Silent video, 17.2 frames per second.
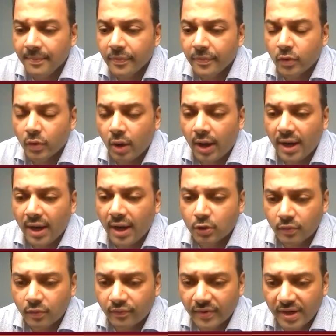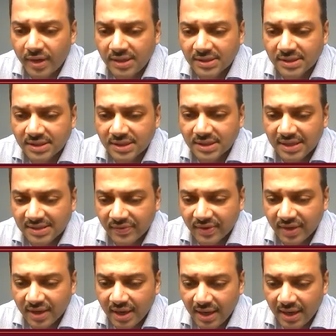So I thought, friends, that's a
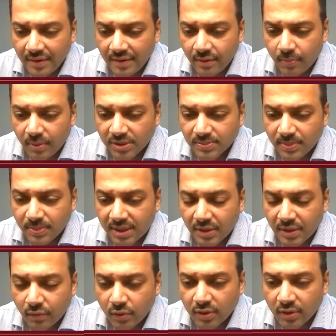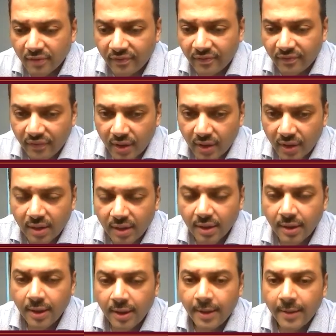very high level perspective on the
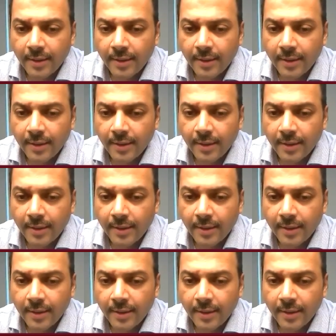fund